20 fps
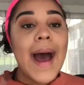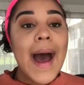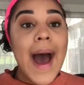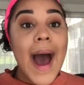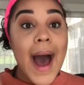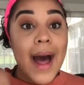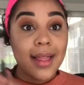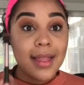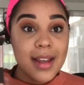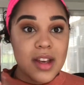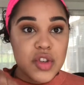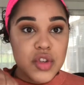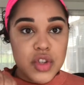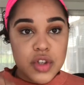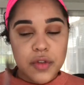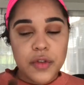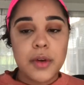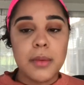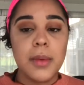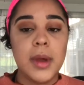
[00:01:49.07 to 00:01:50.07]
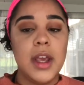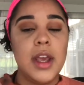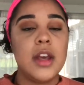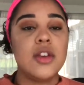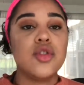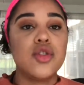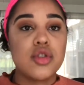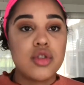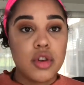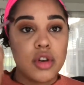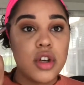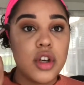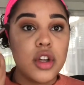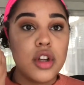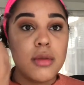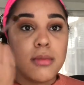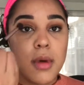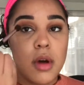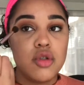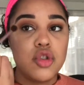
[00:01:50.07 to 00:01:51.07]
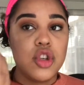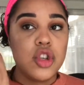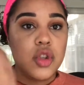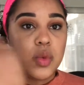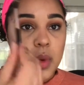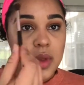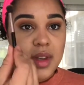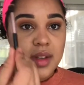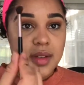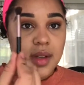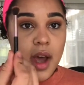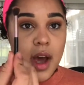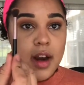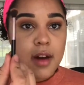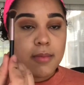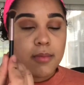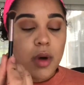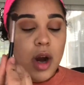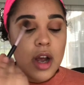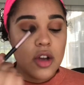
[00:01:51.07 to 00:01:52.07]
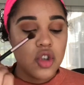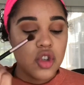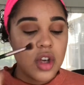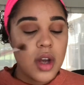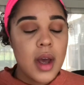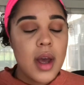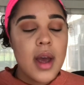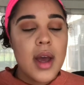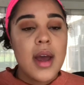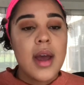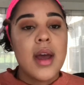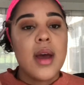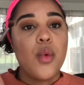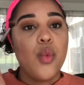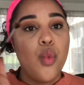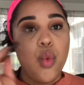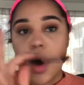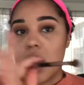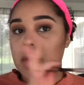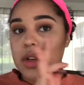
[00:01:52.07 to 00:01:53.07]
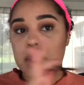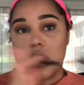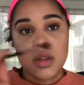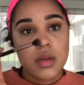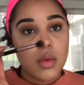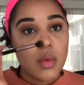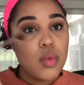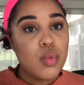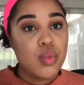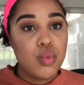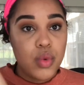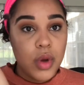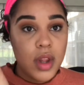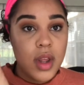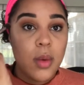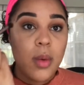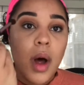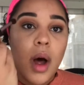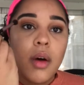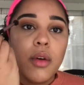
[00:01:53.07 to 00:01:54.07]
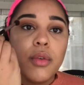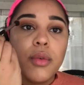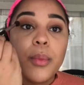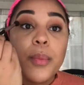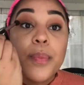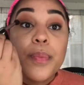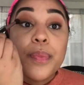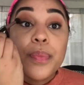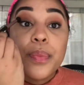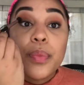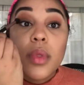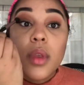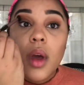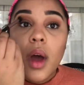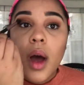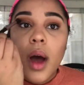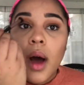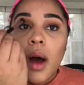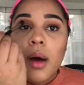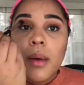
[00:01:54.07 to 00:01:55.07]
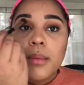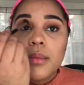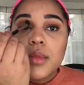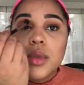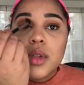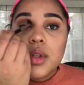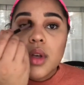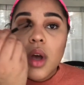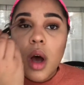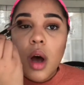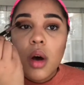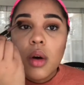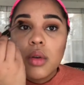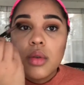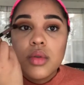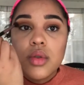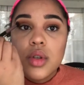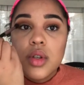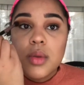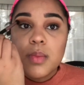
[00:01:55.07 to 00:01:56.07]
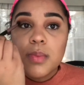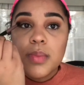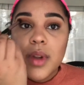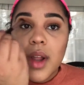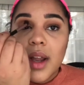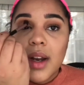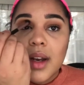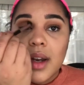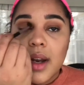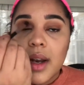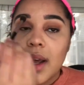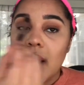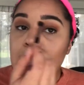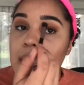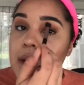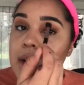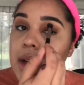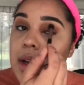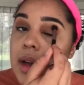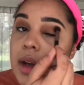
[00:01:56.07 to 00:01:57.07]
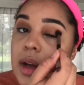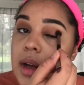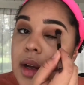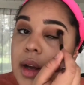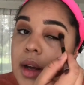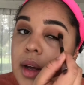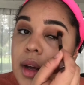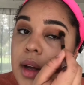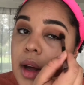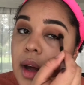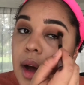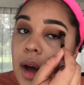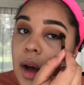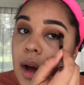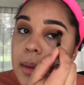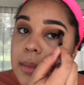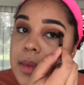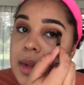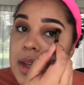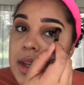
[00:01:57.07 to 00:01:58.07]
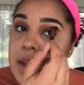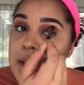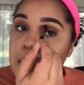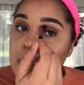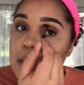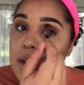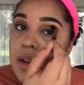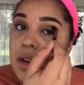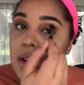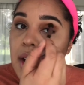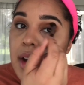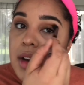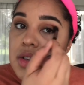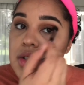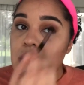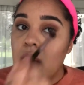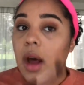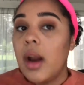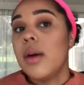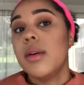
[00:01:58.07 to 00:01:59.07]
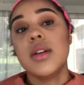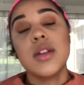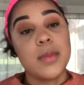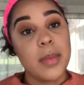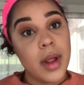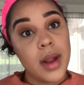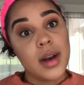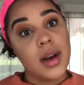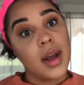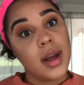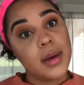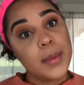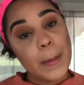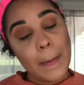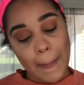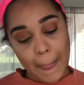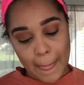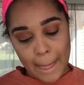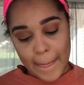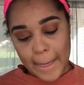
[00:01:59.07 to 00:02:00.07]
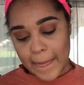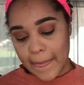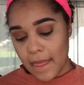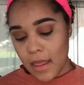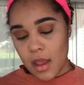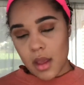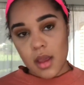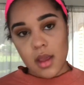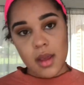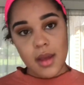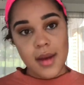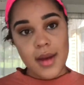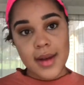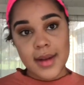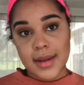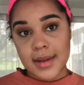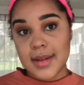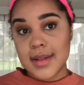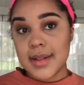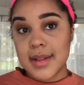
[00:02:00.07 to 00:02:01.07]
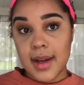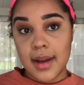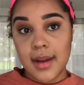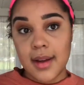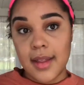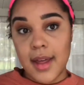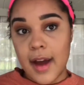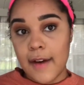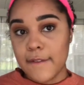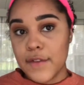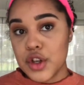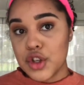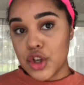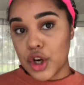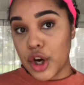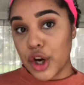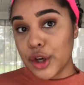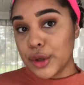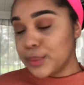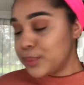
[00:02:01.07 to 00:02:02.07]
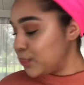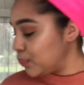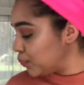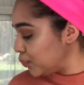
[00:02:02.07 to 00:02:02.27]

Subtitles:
At least for me, circular motions with this kind of brush works really well. So just blend it in. The key to good eyeshadow is blending. I can tell you that for sure.